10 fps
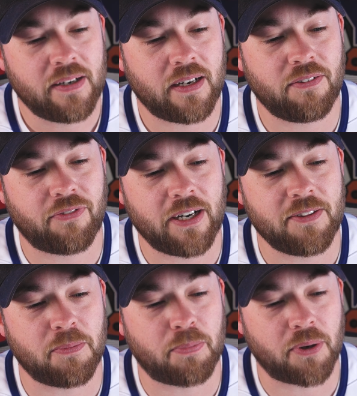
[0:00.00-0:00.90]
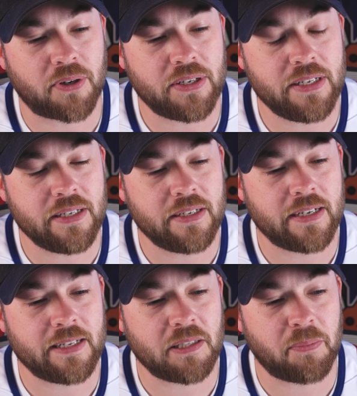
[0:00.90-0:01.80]
I find the burgundy
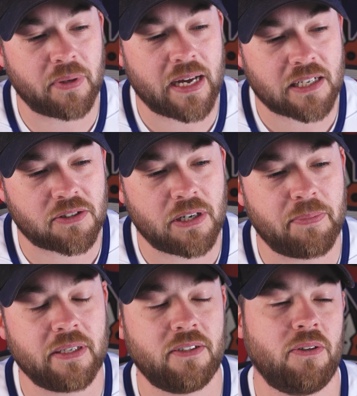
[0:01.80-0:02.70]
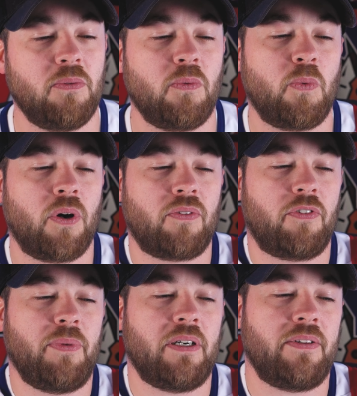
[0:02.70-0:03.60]
and the black striping don't work
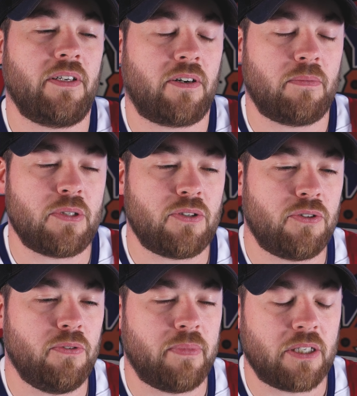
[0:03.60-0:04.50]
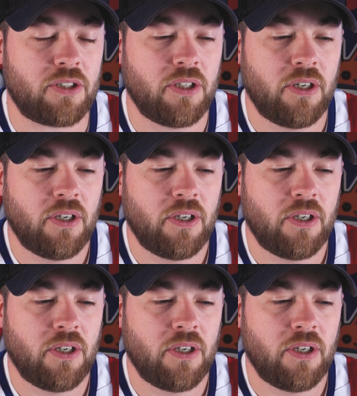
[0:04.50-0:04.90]
for me on the arms too much.